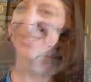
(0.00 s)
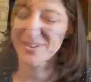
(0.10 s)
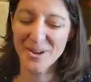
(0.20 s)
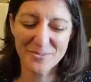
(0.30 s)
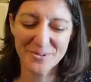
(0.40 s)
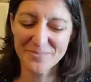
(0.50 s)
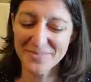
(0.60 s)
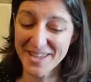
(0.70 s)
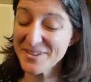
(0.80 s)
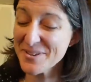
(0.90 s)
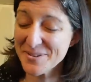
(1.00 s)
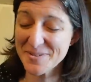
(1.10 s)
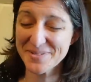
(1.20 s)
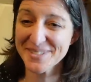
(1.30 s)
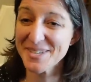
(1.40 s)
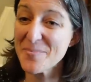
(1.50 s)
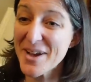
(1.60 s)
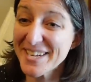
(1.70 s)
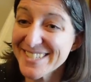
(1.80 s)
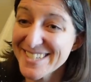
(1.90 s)
Great. Well, thank you, and stop
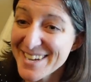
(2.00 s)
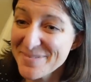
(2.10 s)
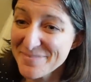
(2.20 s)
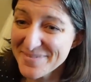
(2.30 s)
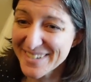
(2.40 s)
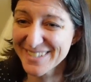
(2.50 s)
by any time.